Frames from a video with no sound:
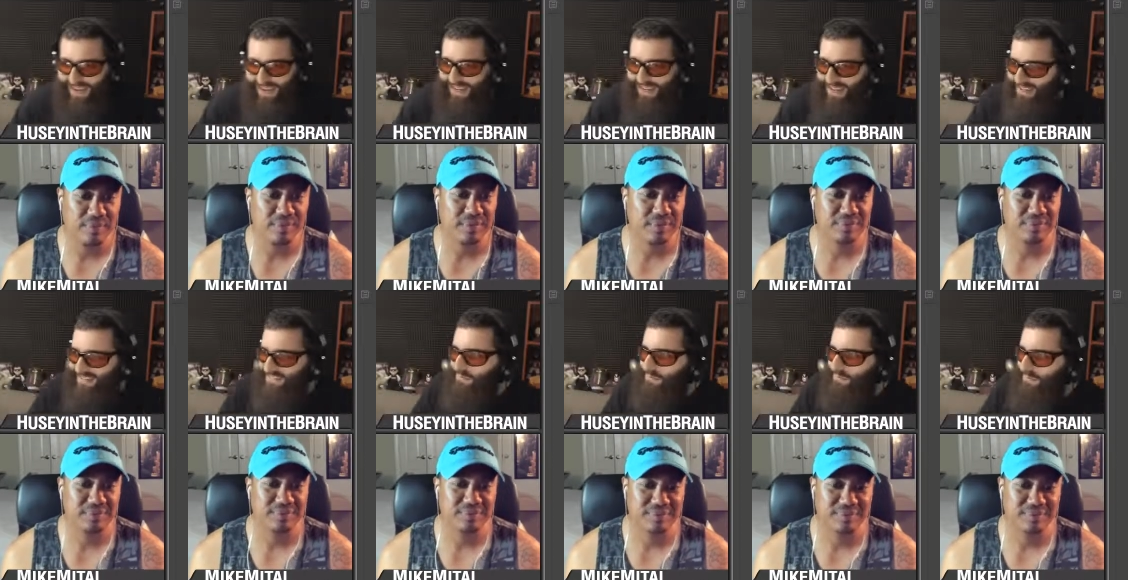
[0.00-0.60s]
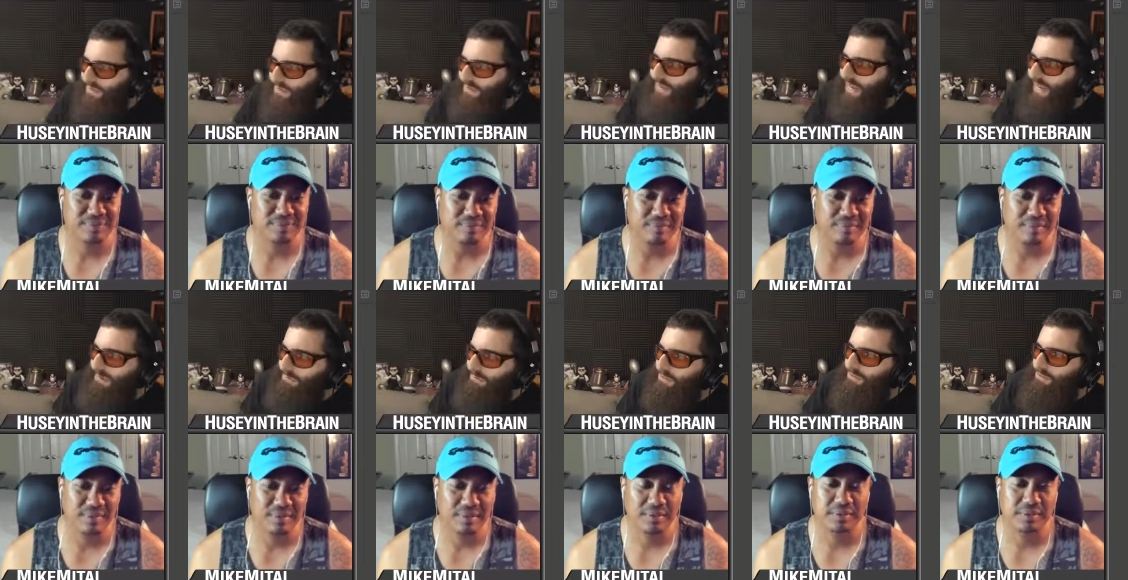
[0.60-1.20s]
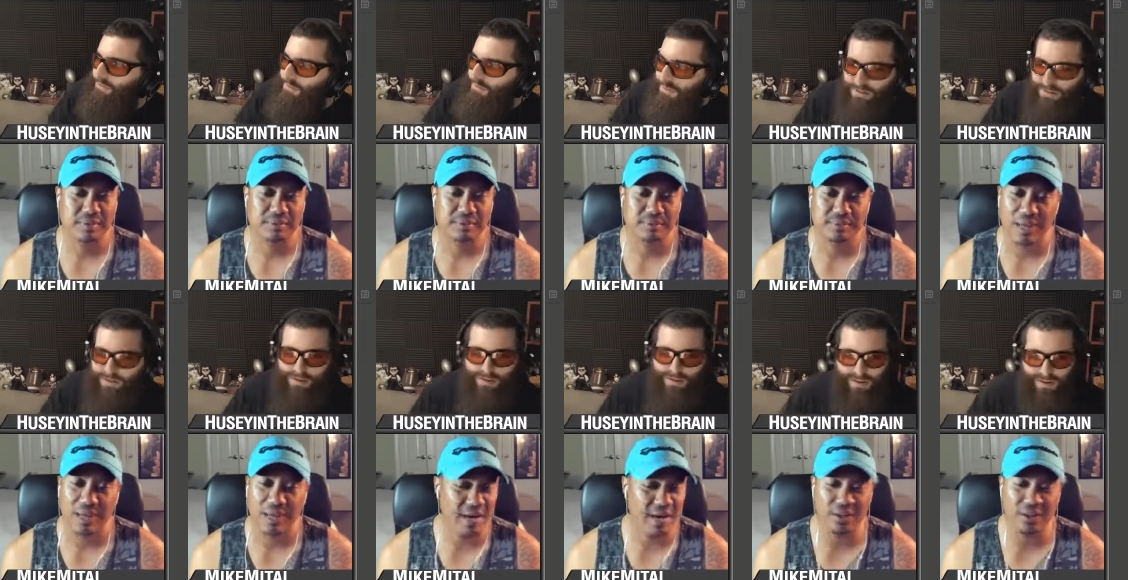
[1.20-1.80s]
Speaker 1: back. He has some good games. You
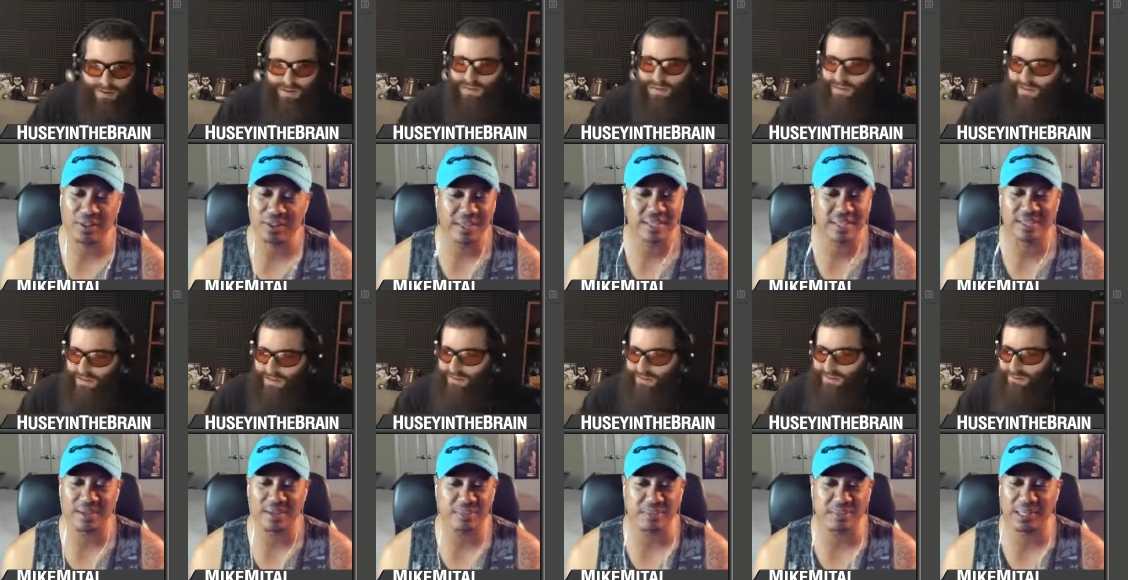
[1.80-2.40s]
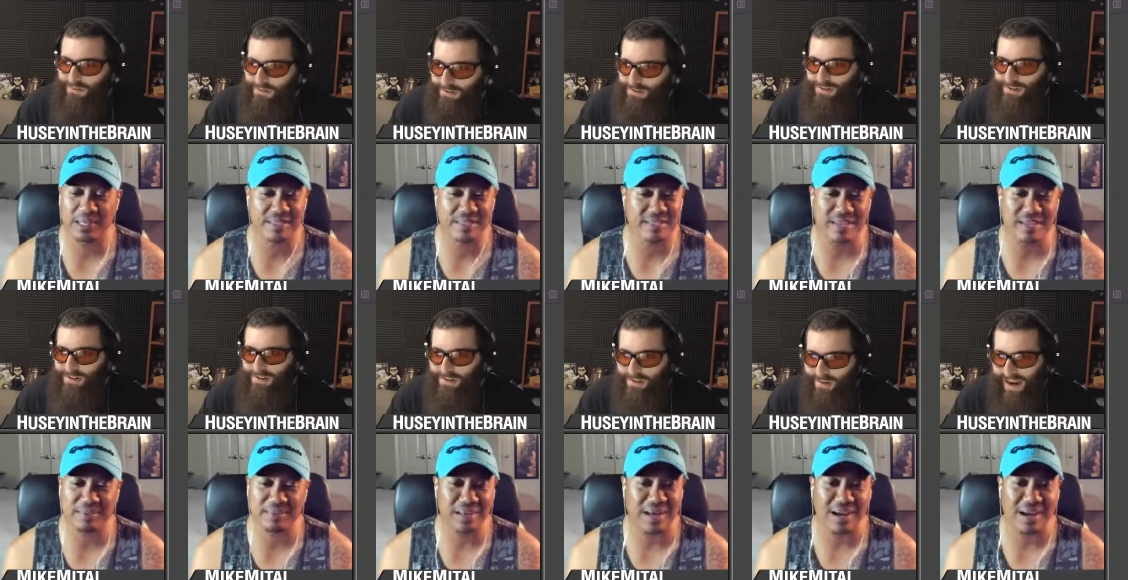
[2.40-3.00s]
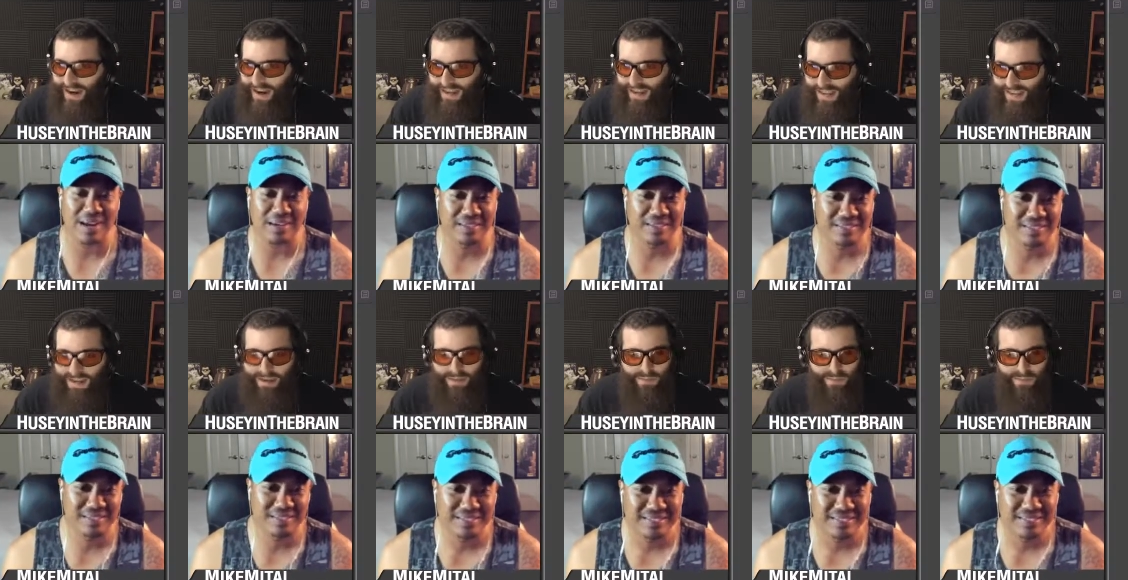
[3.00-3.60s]
should. you should trade
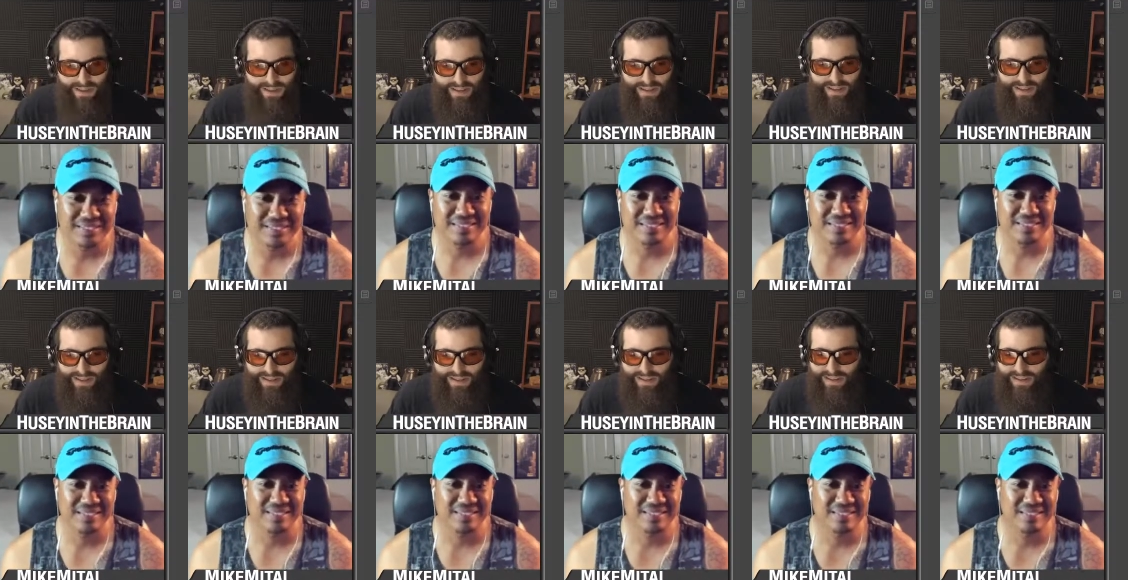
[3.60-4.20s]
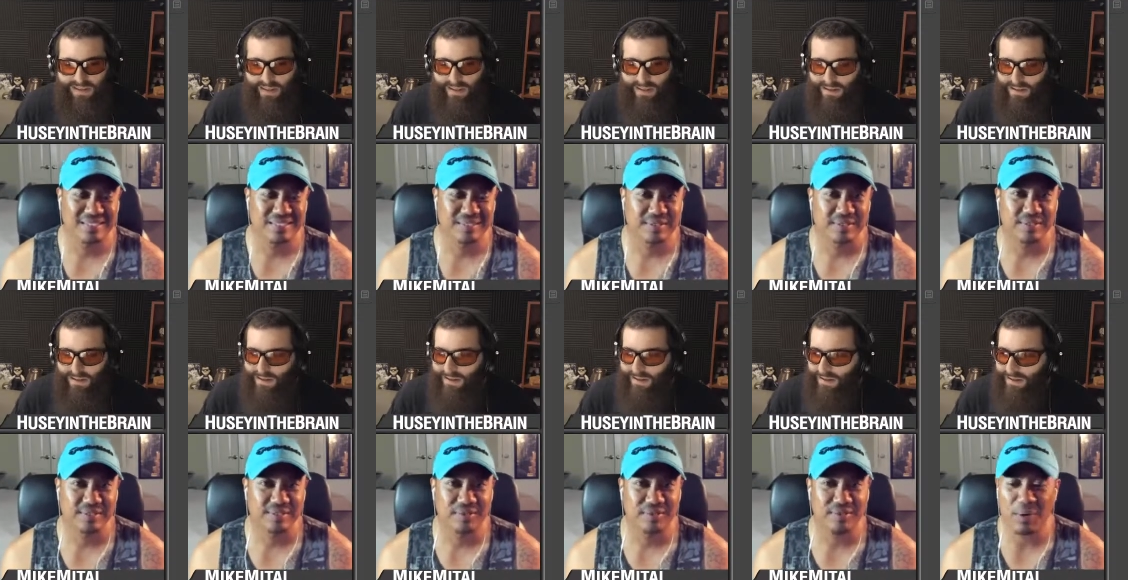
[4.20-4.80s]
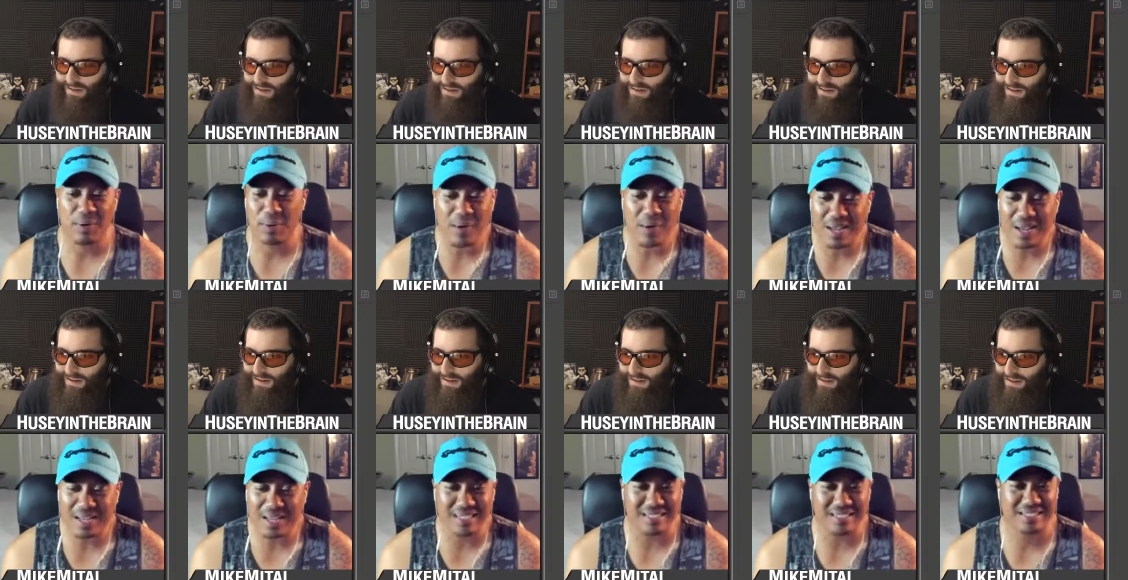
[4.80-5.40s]
him. For
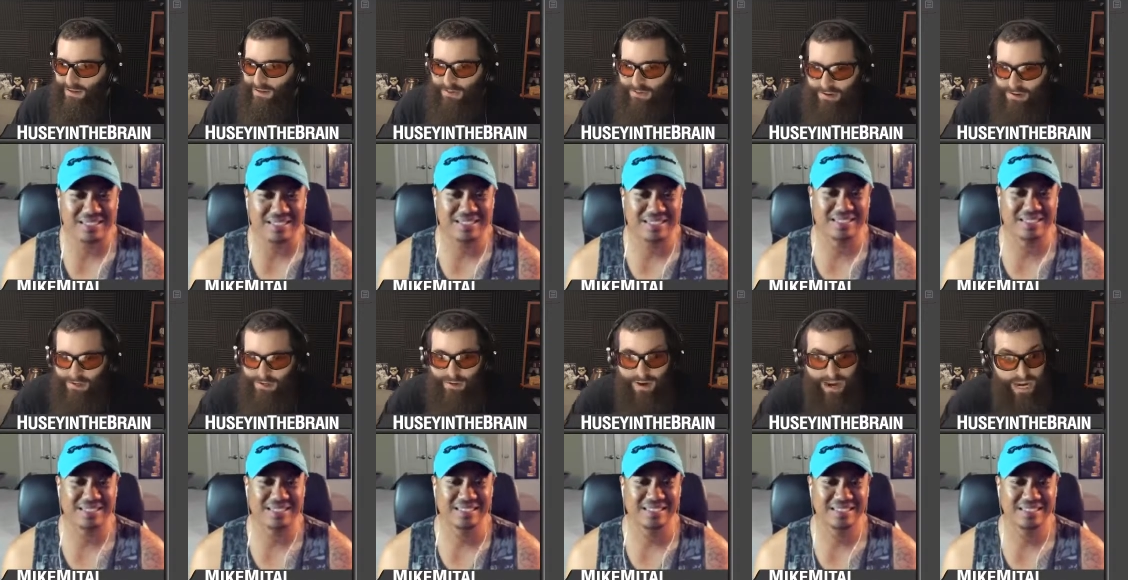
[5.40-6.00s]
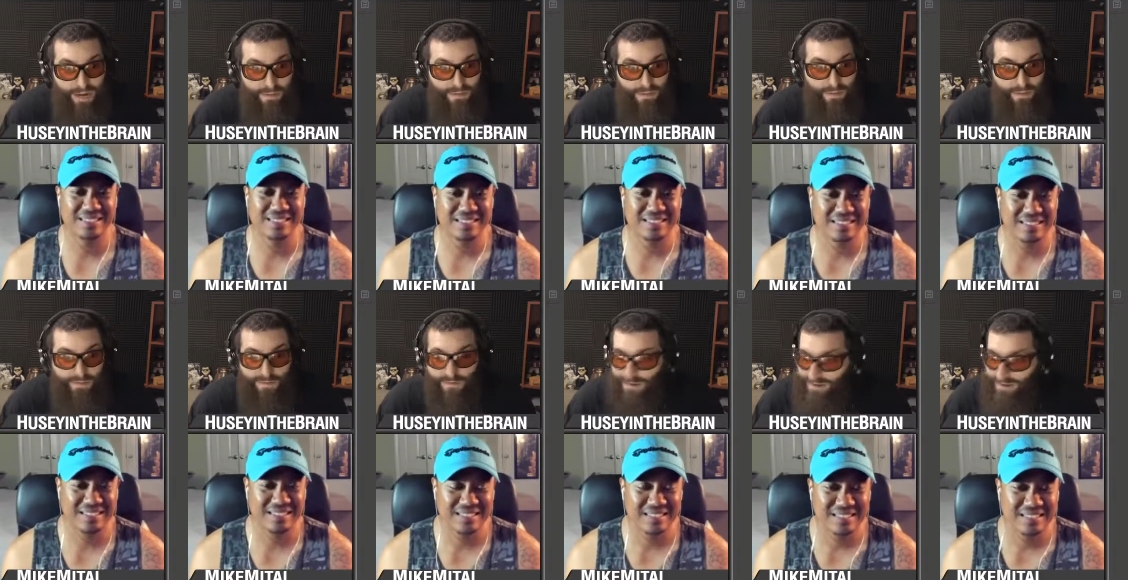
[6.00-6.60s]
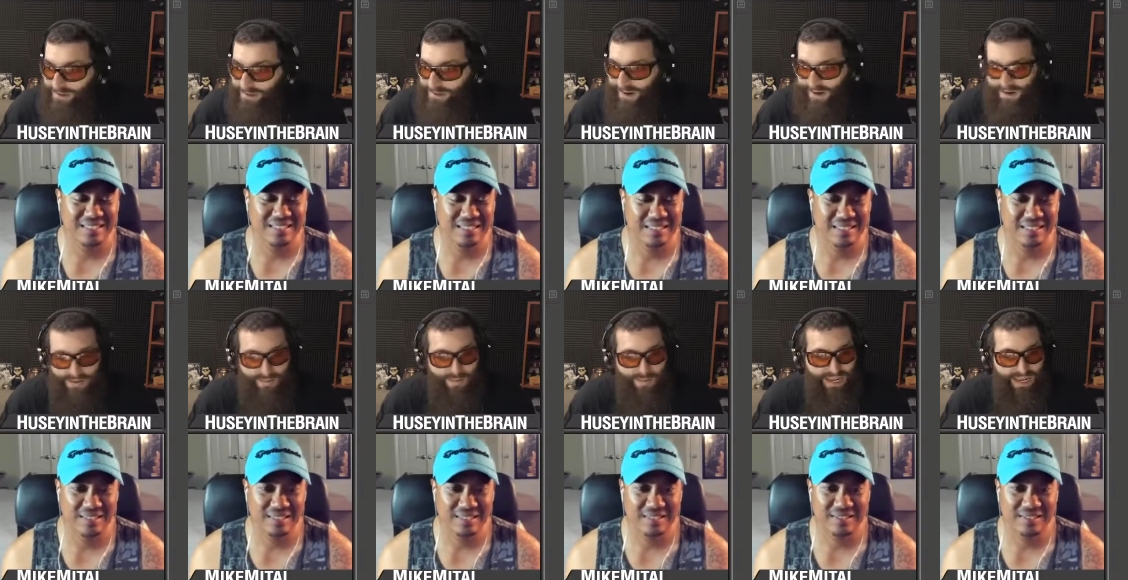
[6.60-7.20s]
what? You can trade him for first
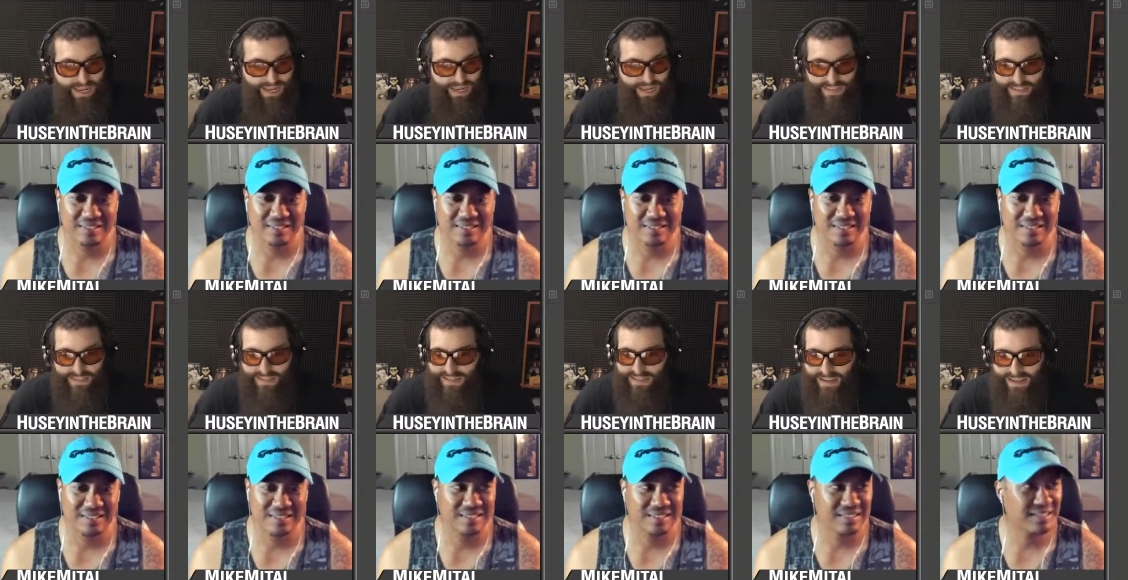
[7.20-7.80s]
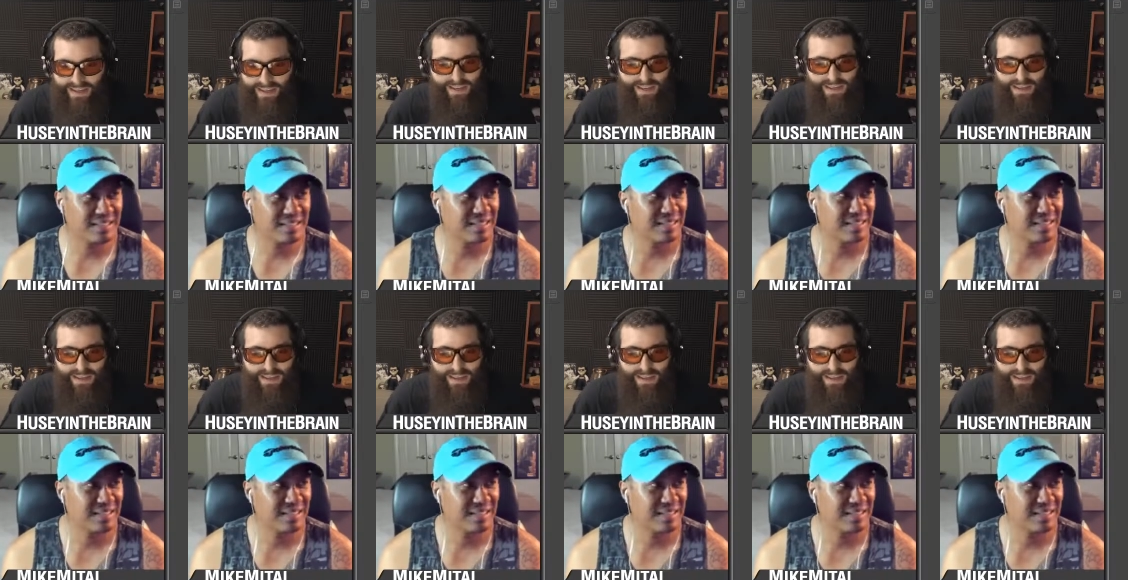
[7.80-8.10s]
round picks.